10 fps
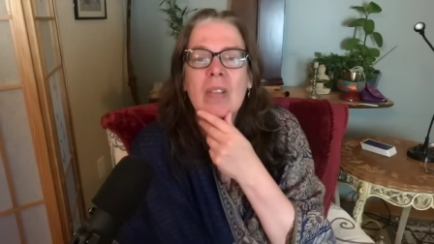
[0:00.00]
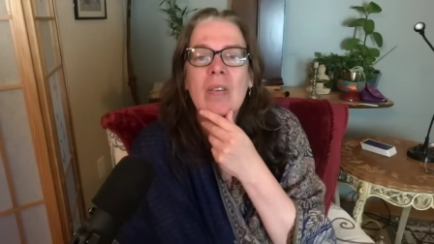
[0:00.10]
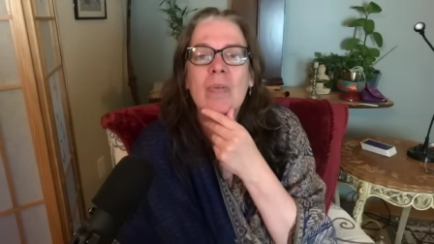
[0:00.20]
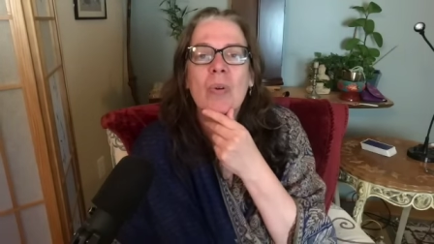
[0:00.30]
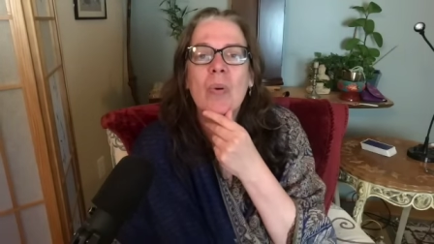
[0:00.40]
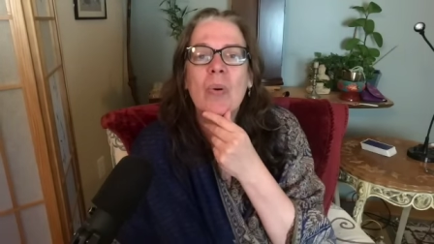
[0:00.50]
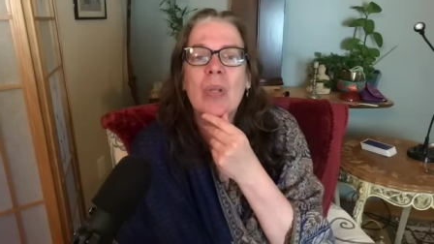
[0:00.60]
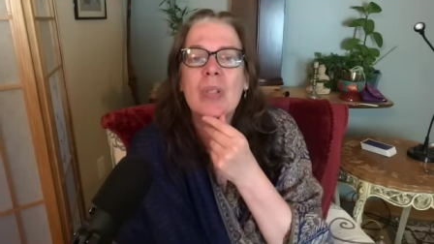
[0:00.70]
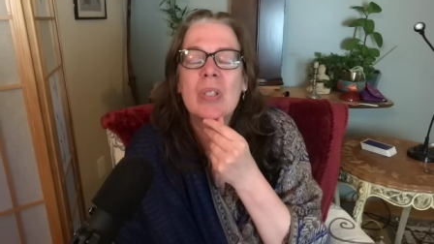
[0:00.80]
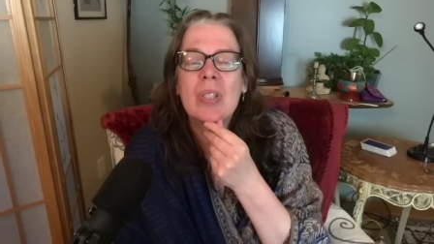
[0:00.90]
of
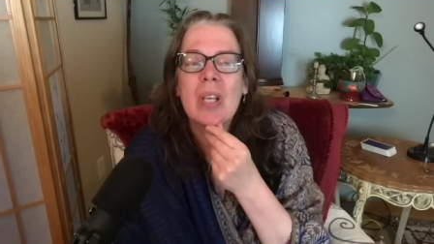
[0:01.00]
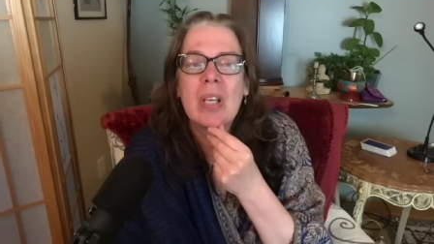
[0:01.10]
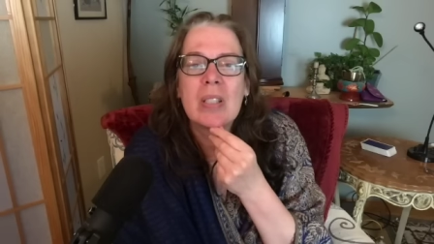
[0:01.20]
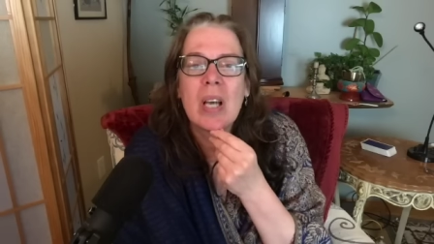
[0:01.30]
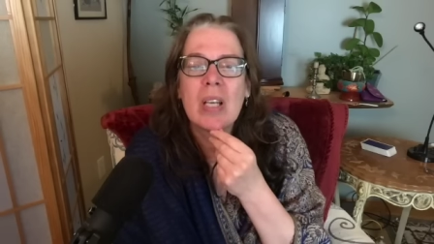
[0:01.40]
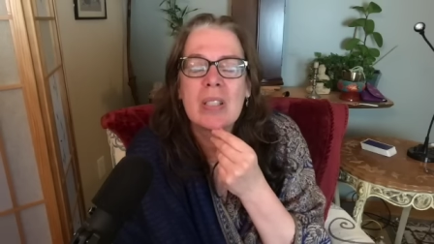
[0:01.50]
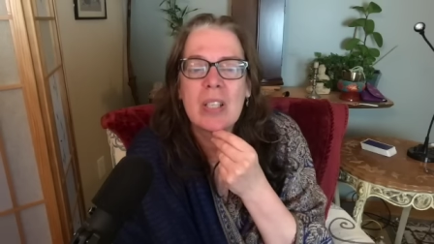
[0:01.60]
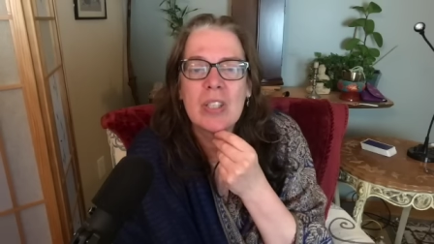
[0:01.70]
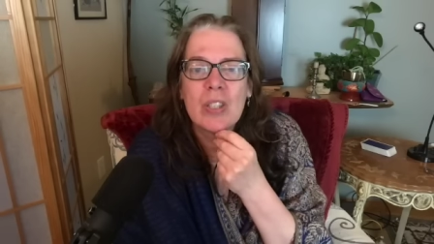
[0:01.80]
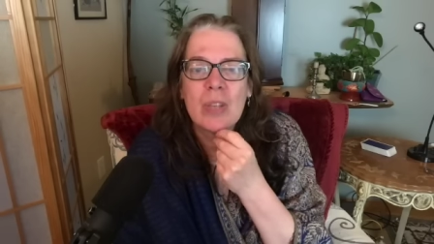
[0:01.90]
course,
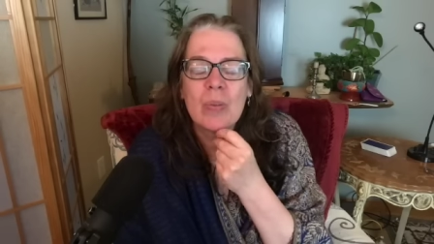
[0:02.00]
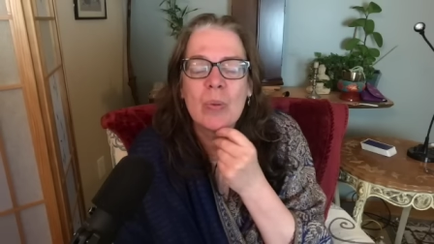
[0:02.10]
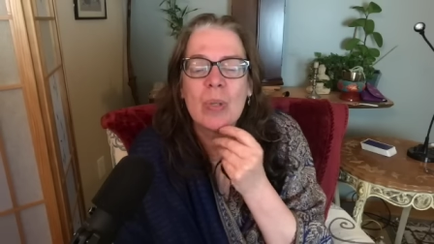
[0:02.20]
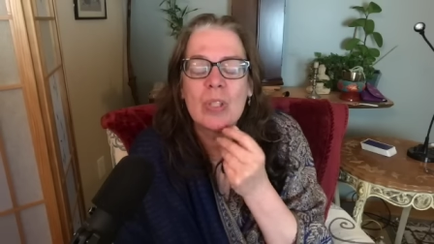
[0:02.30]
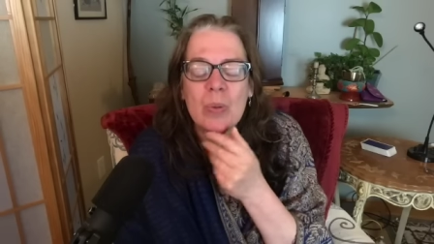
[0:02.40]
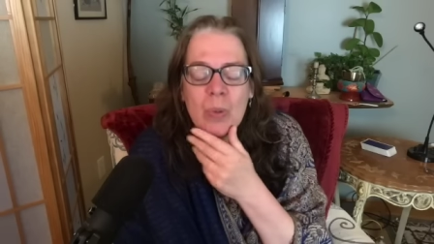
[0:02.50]
taxation of the rich.